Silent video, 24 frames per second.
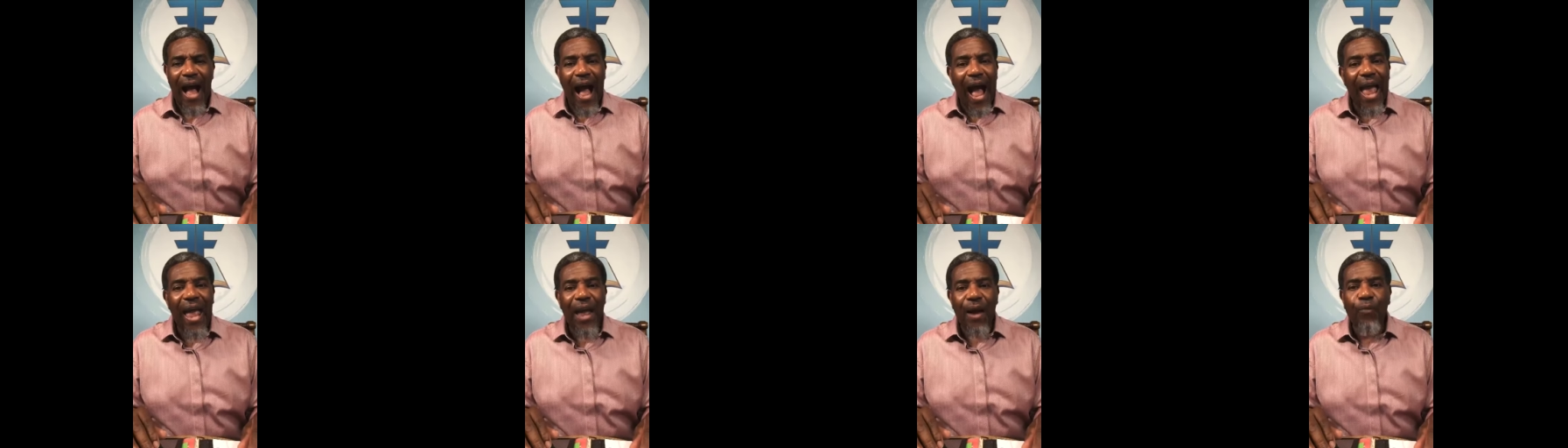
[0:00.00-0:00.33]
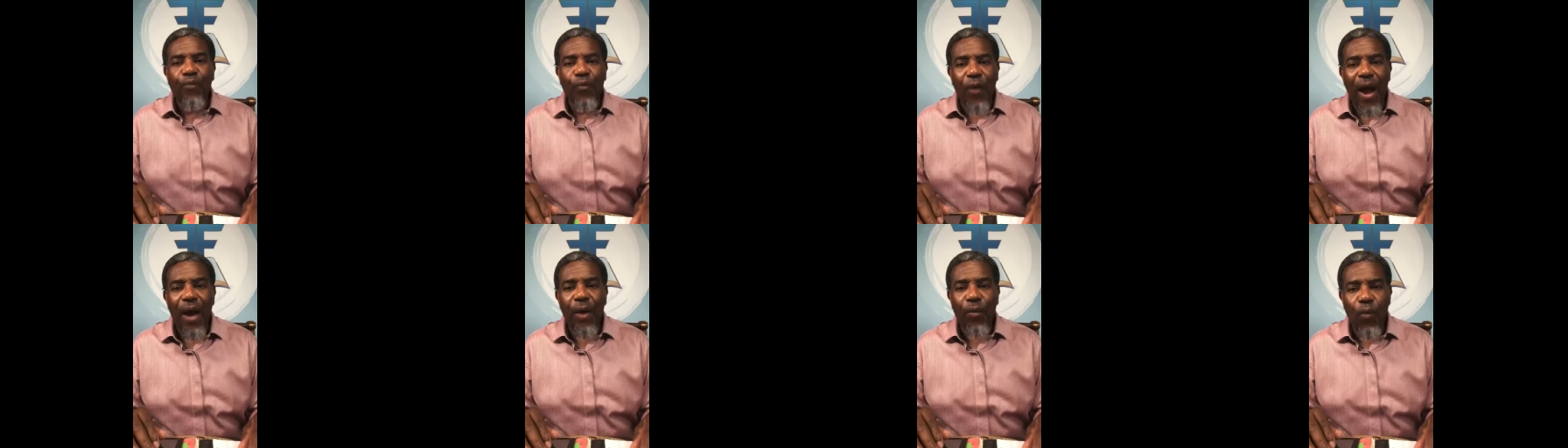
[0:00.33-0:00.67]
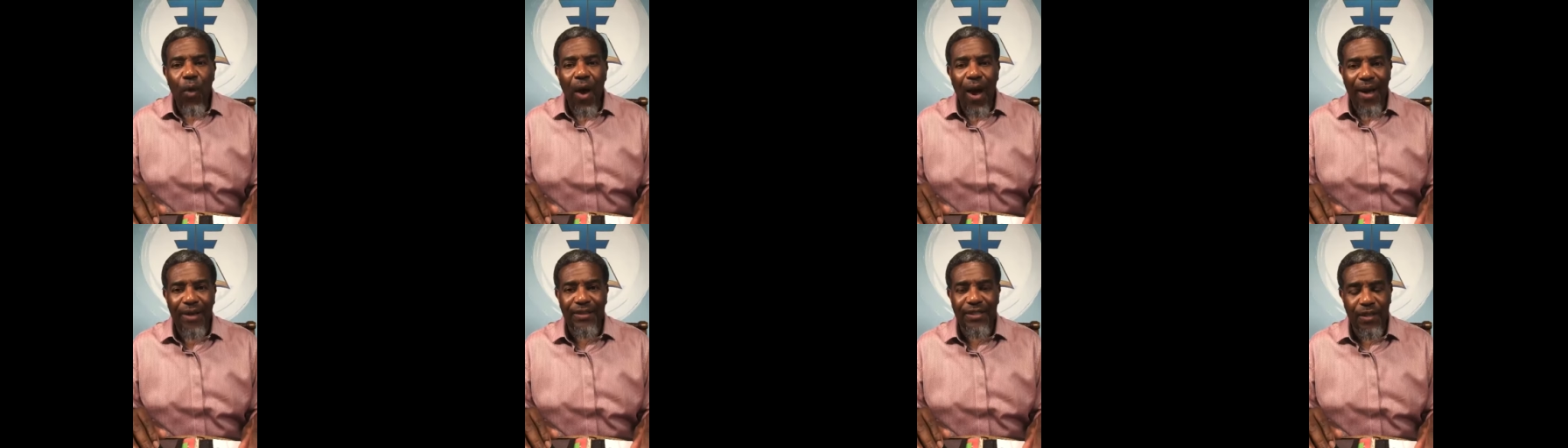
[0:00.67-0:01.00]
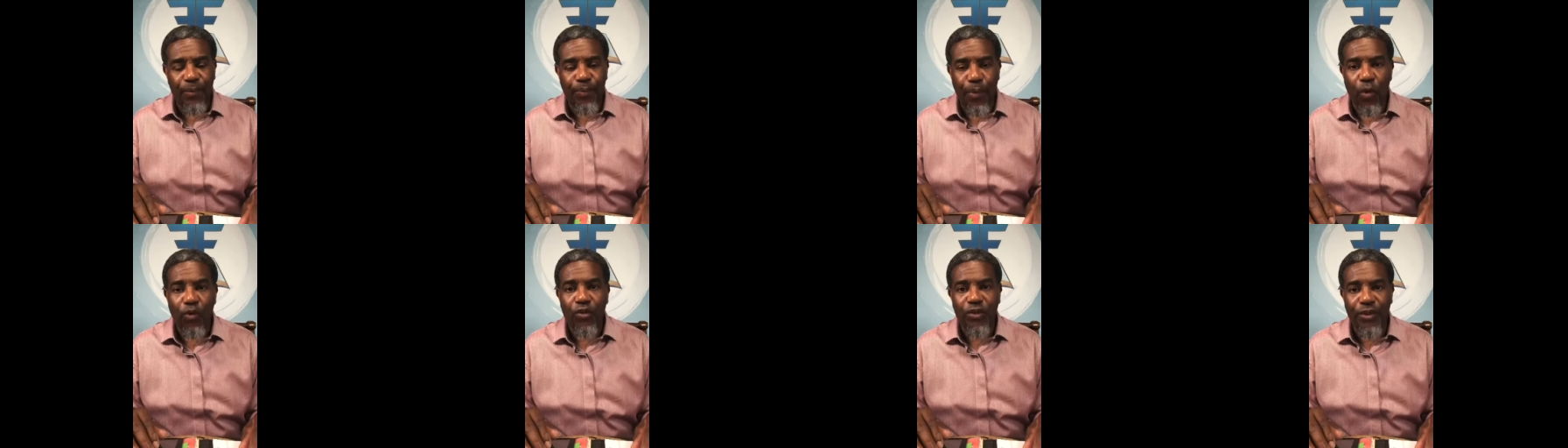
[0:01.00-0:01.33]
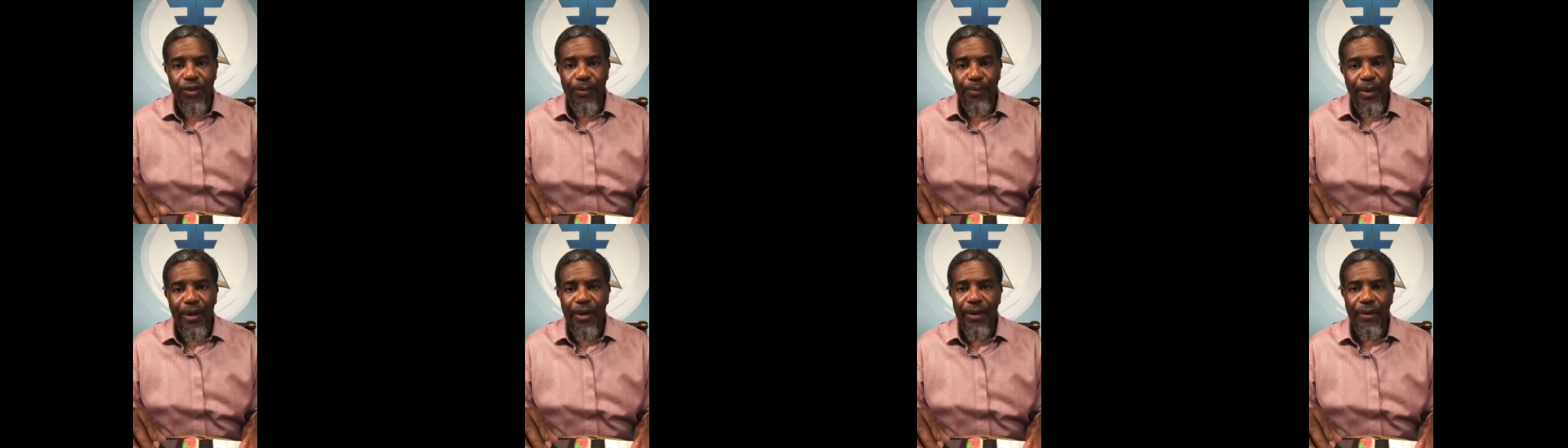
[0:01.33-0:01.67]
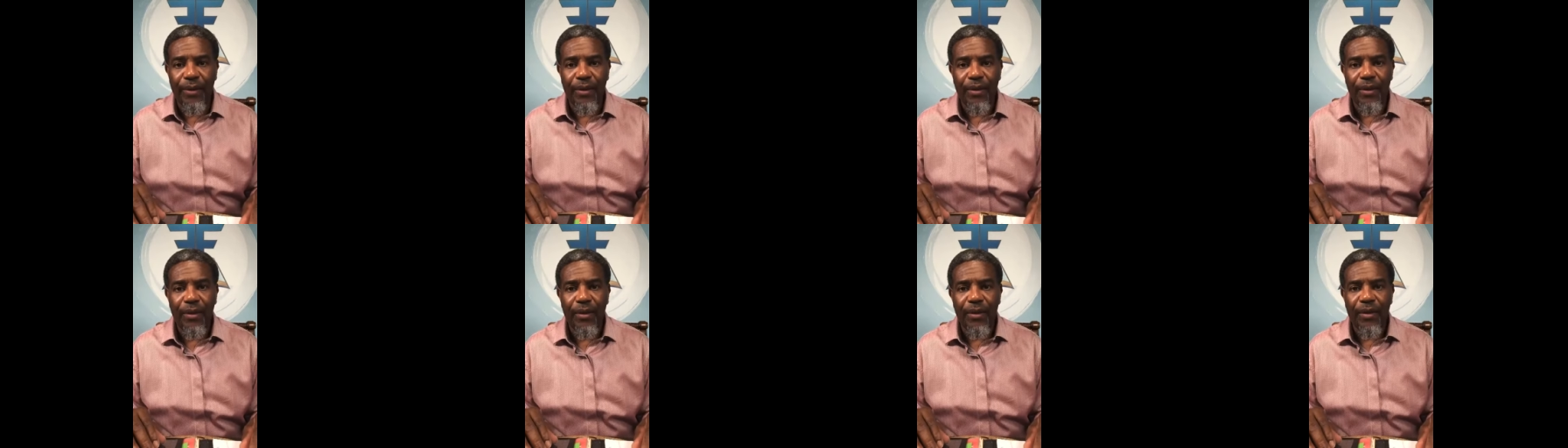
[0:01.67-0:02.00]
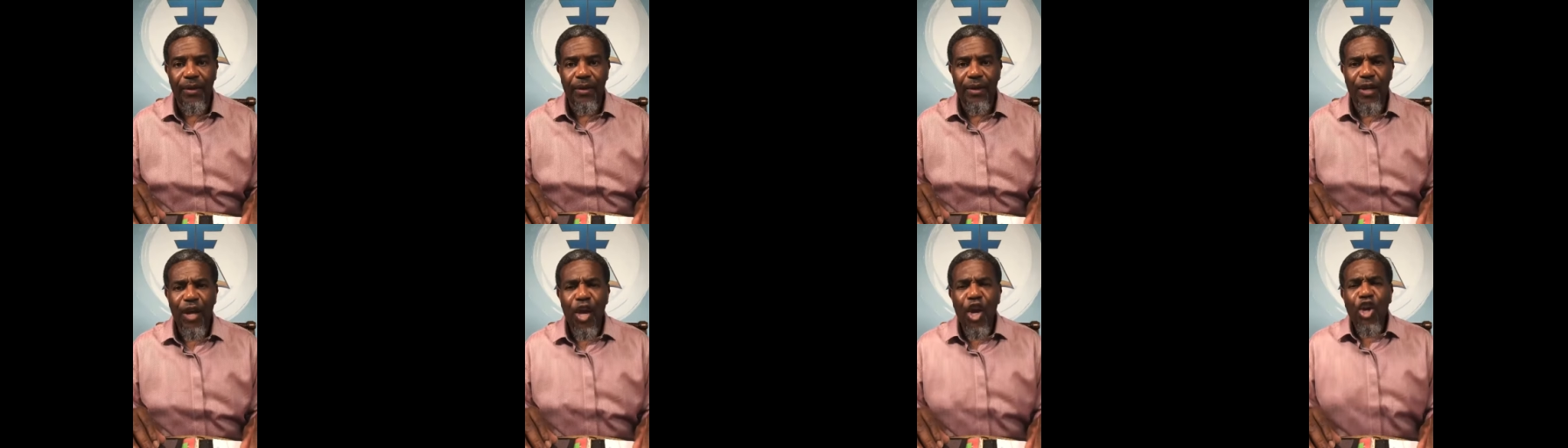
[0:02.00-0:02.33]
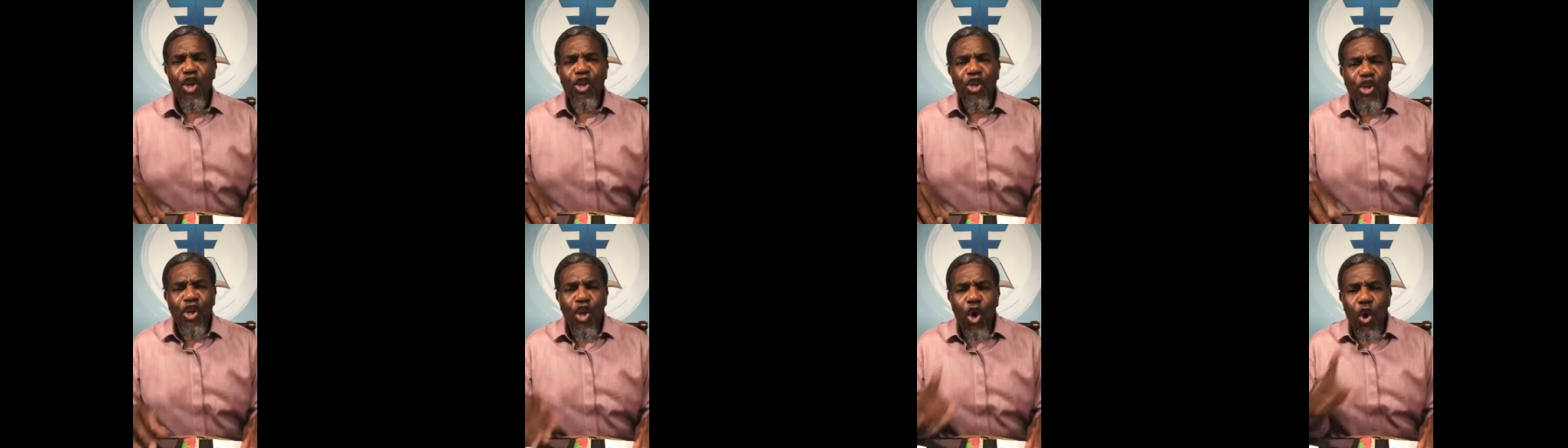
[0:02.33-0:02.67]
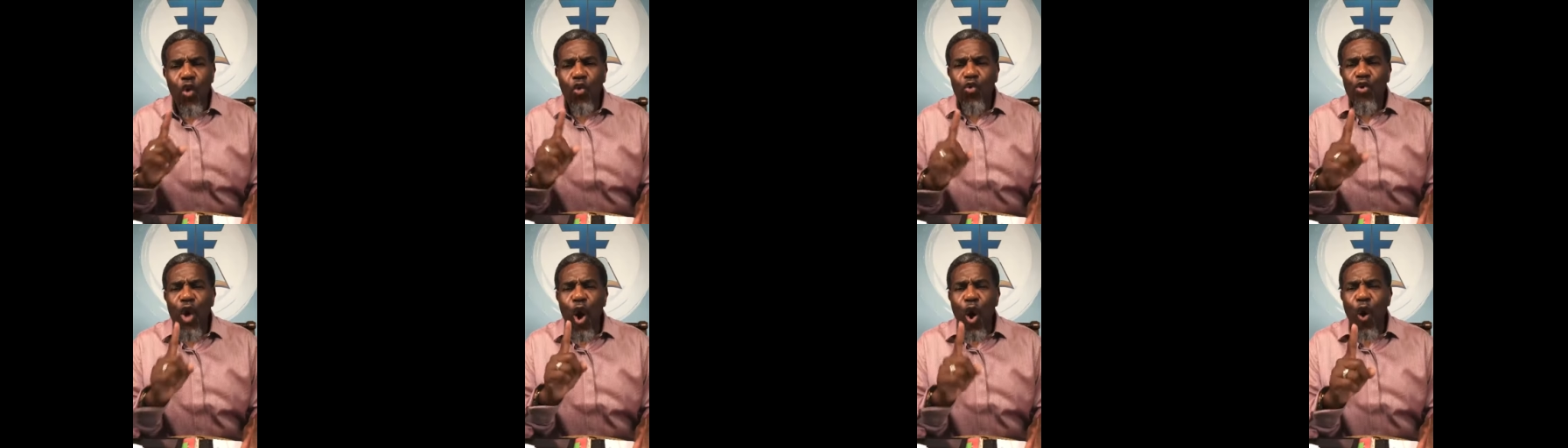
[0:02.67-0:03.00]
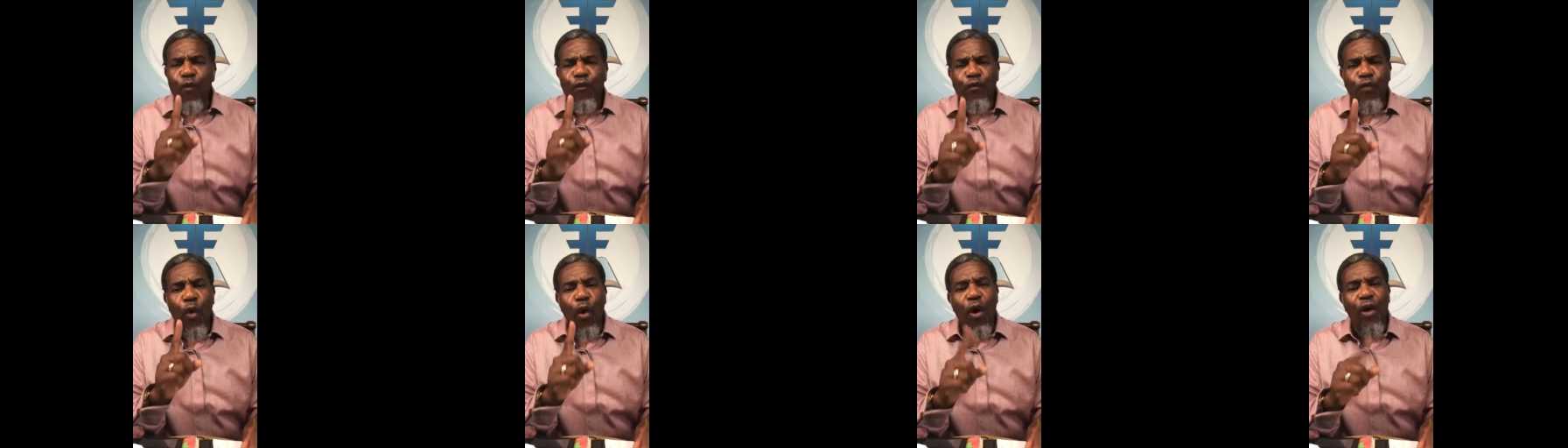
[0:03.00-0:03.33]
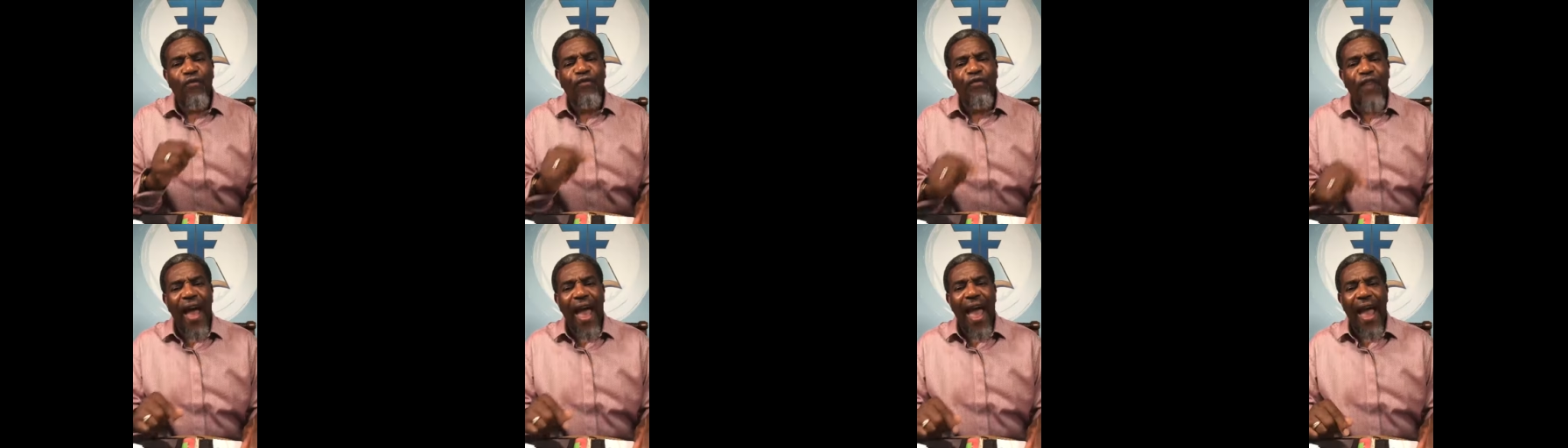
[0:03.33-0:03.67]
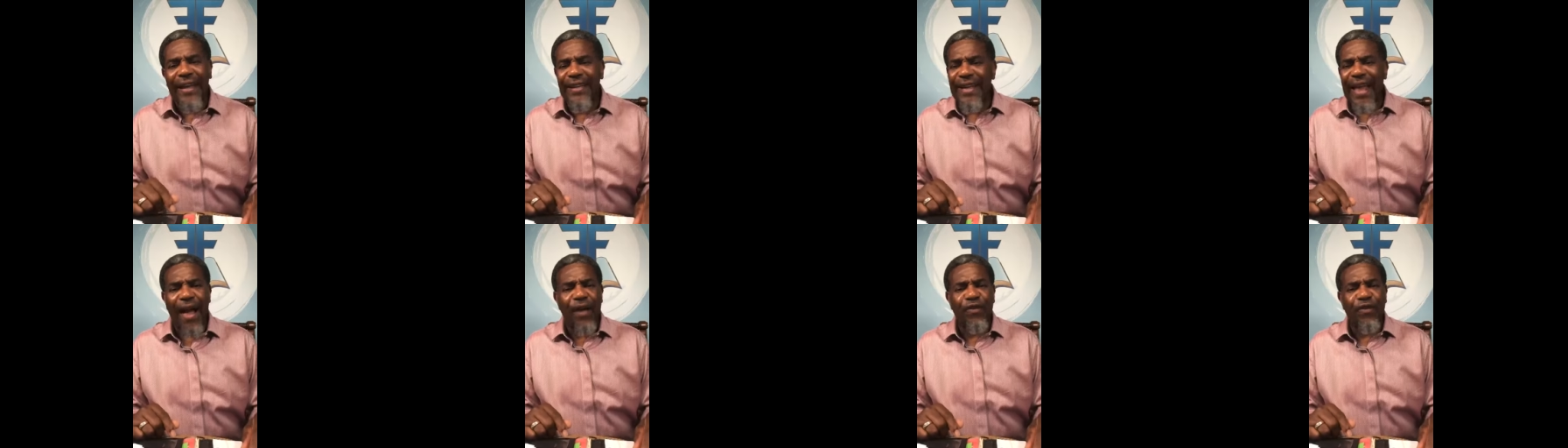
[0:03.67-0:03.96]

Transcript: I am right where I'm supposed to be. You know for a fact.